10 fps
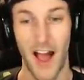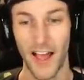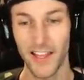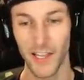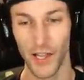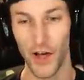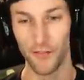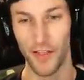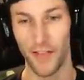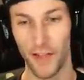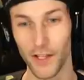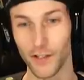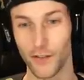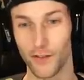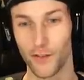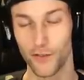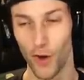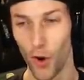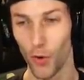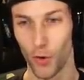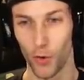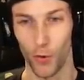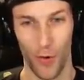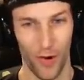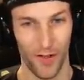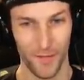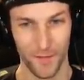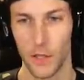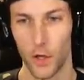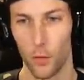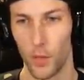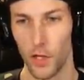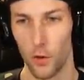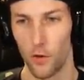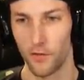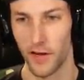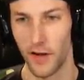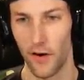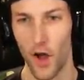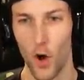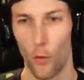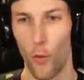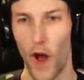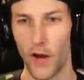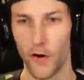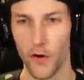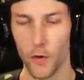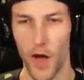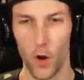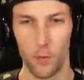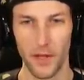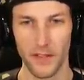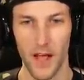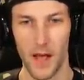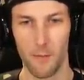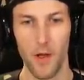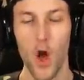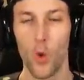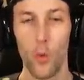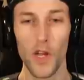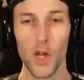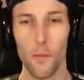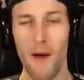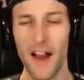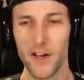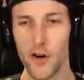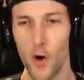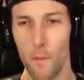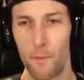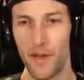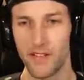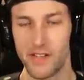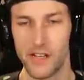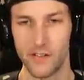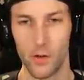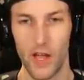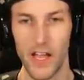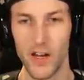I love that. That looks so cool. Look at Willow over here. Why are you helping them? Willow, mind your own business, okay?